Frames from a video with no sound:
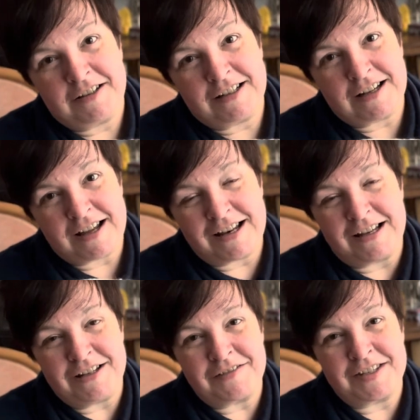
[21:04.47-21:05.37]
Gala
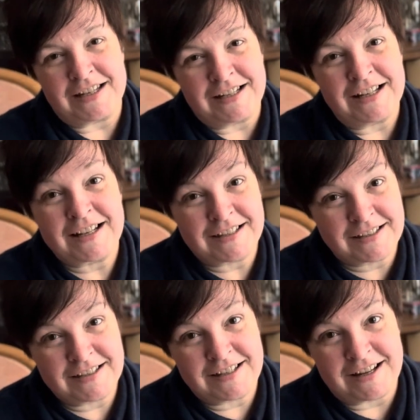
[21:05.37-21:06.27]
lives in
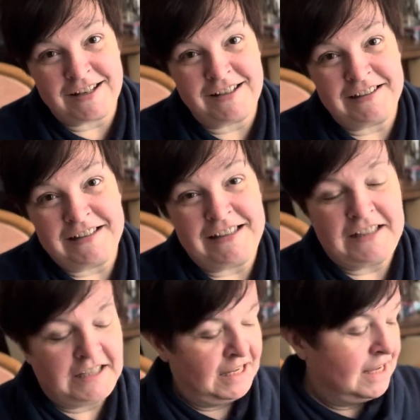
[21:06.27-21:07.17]
Kazakhstan,
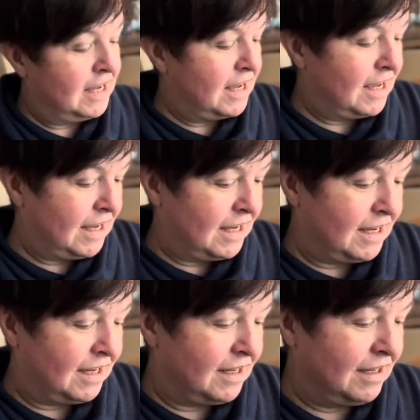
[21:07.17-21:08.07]

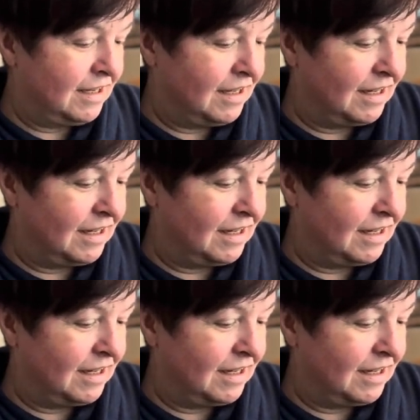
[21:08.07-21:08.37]
and